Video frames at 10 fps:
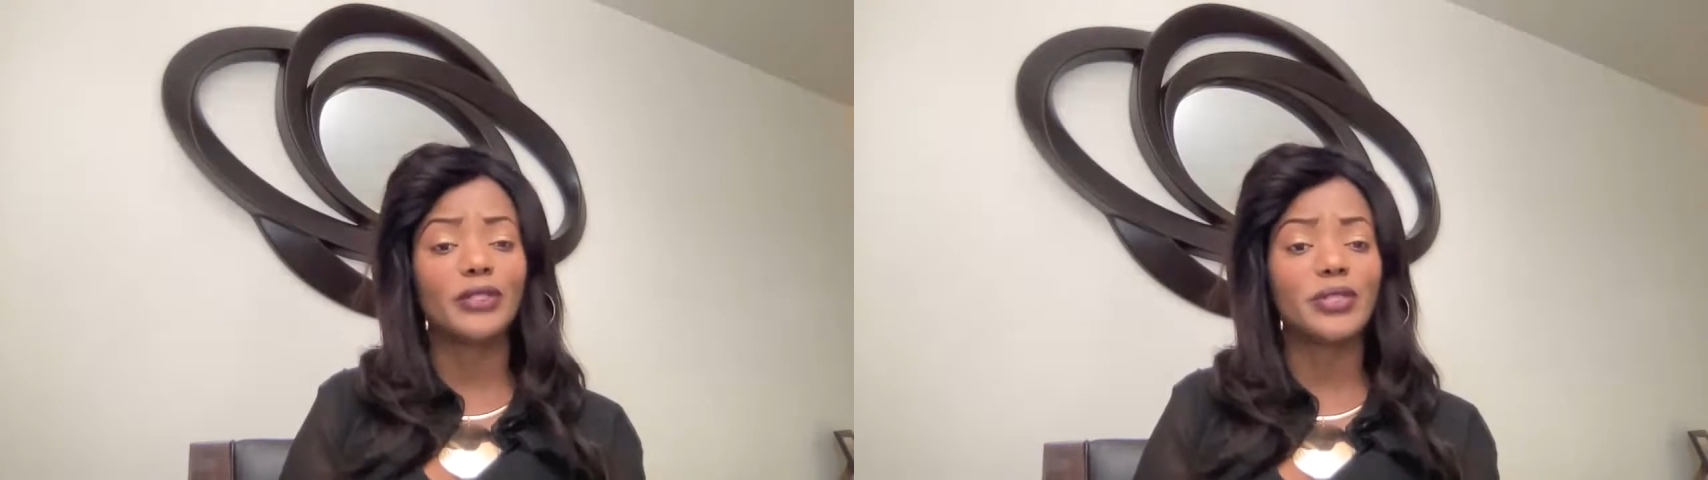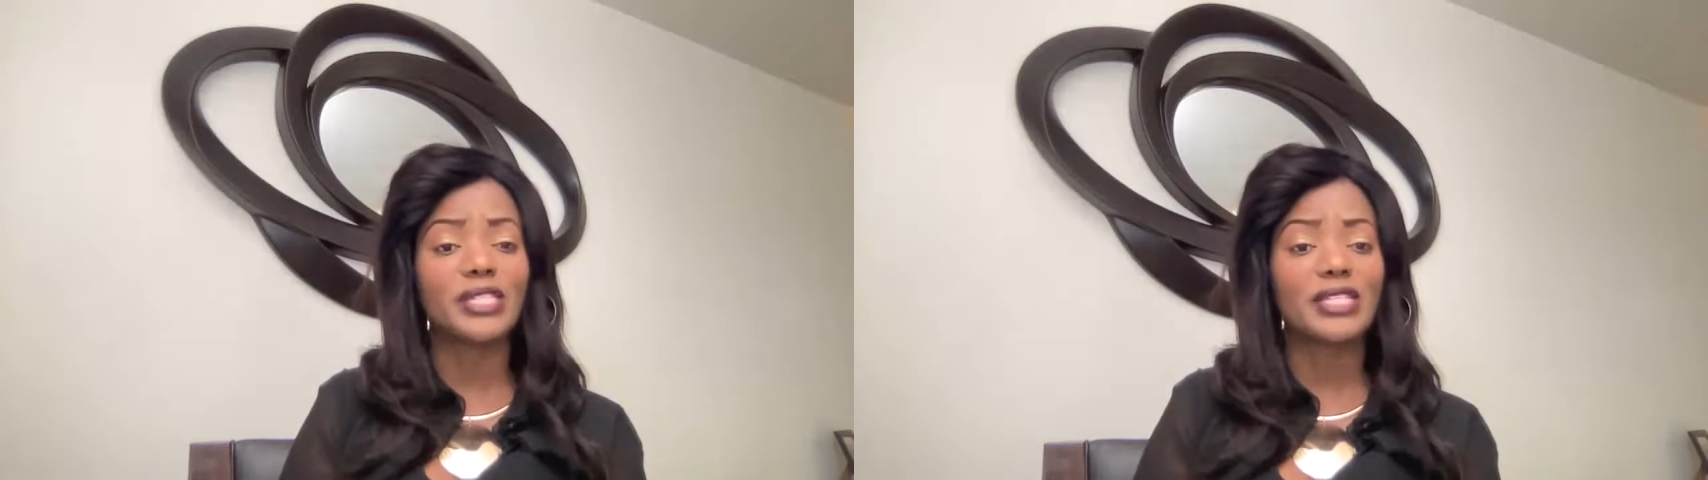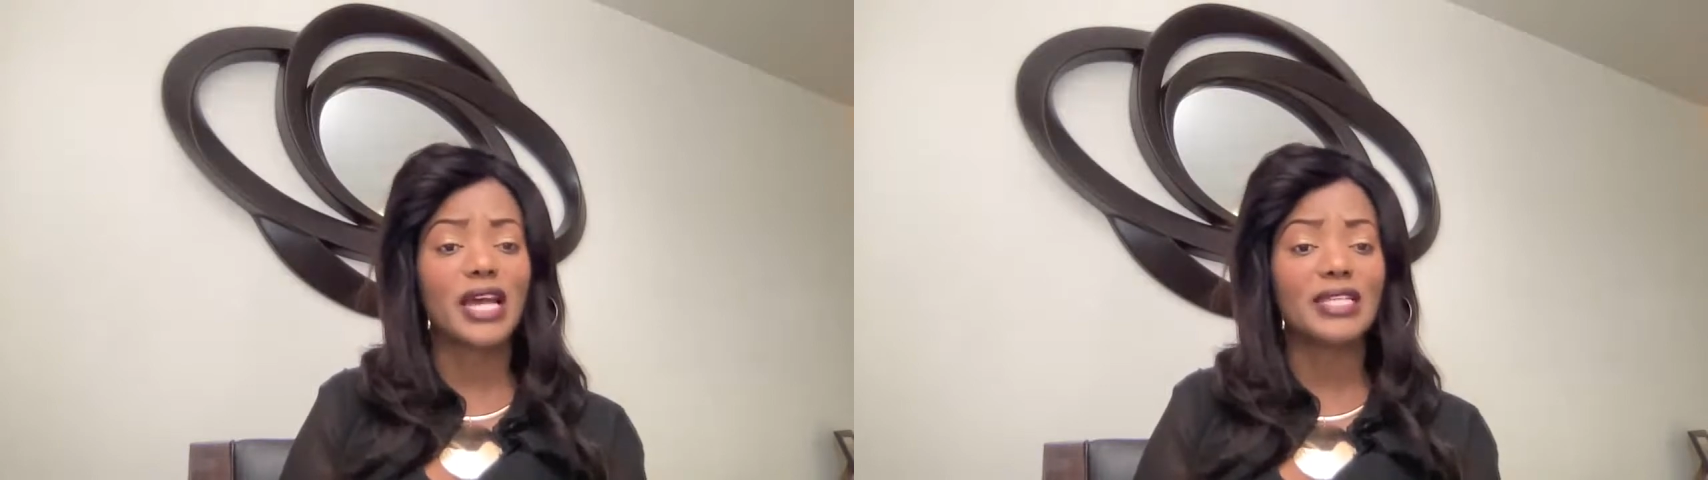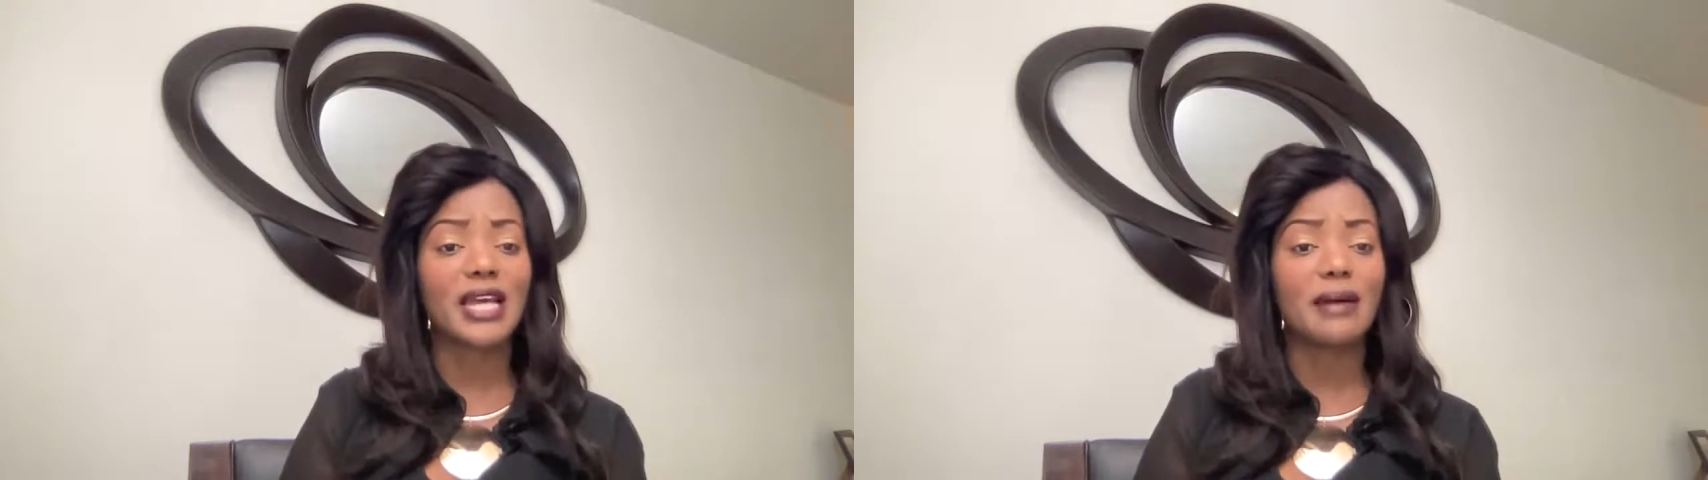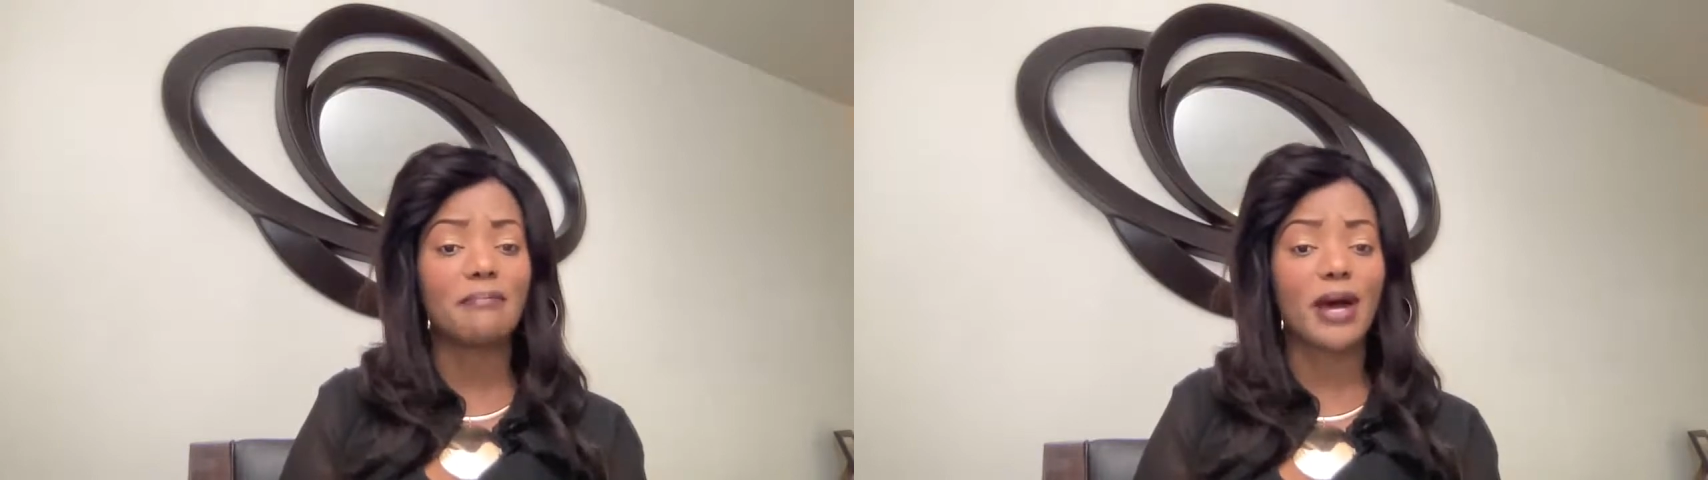to discuss
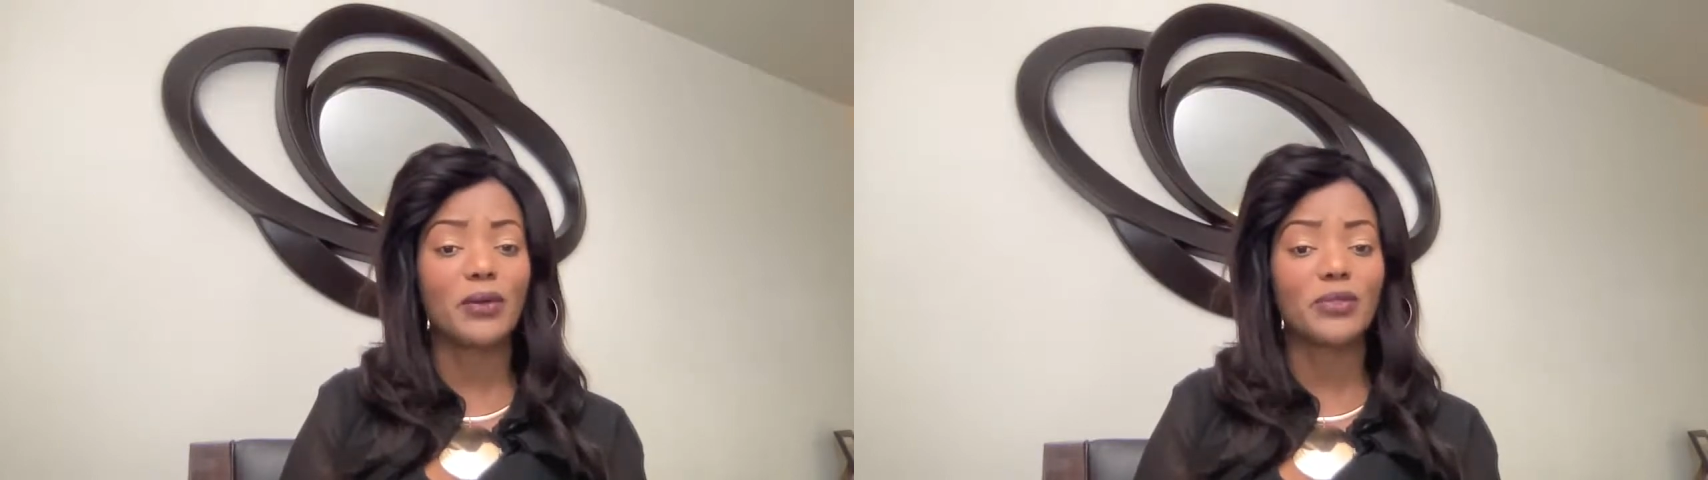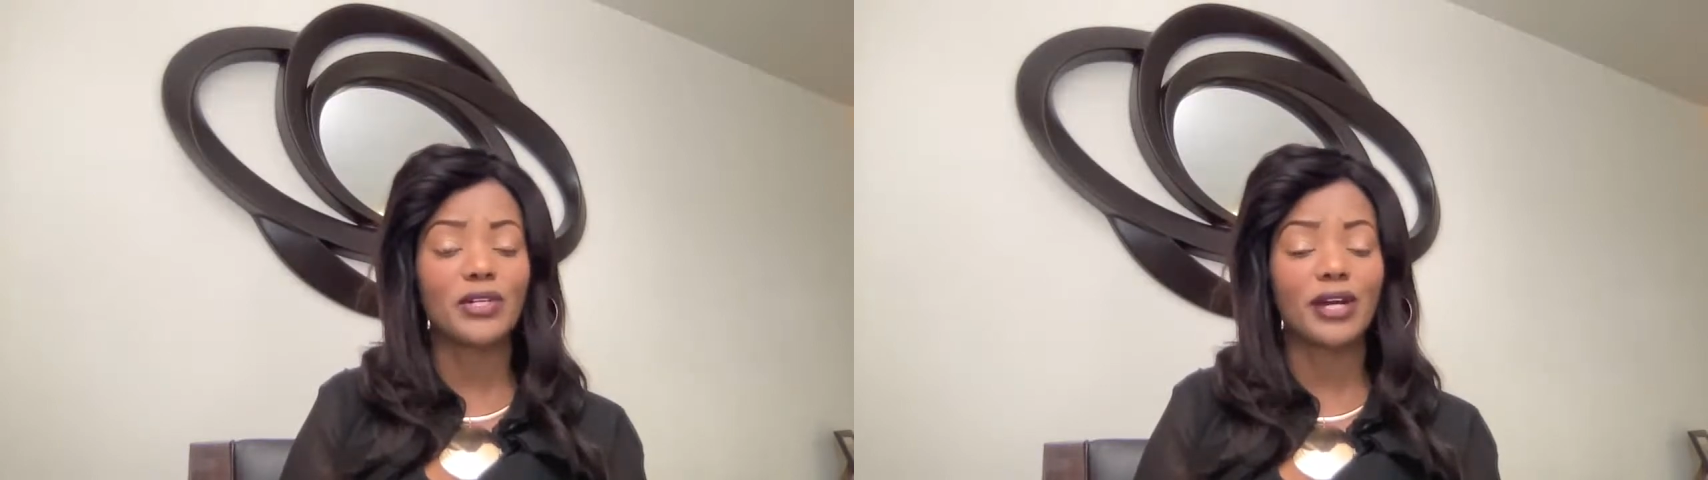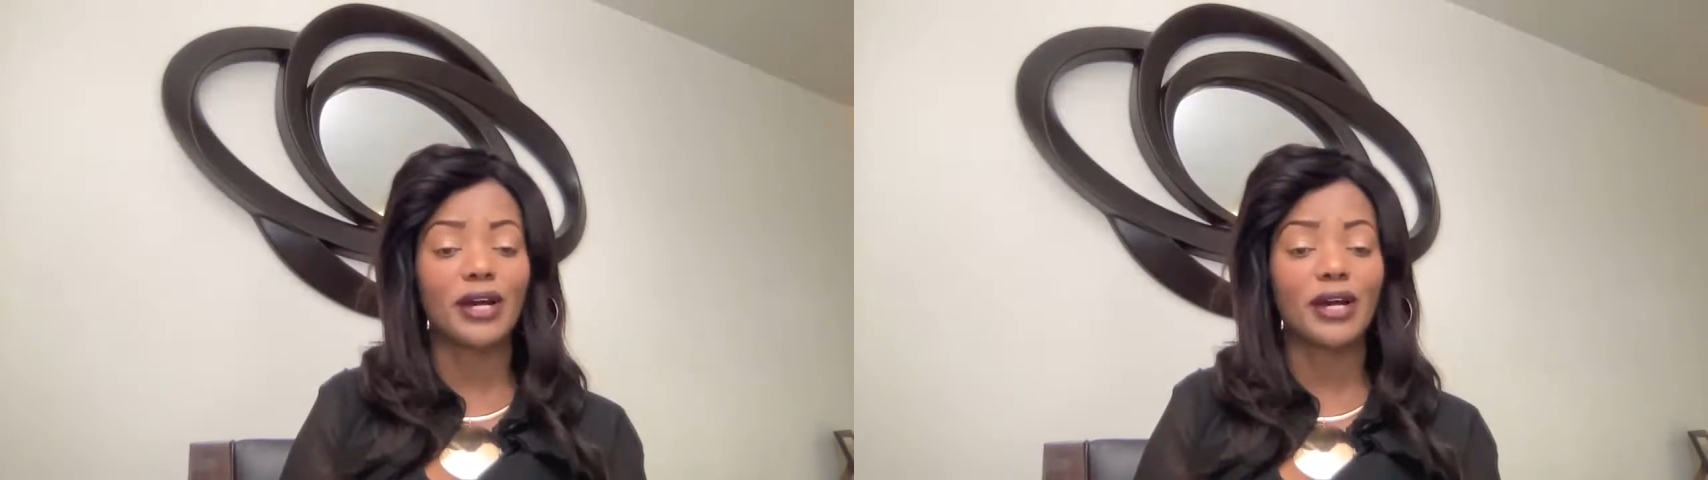about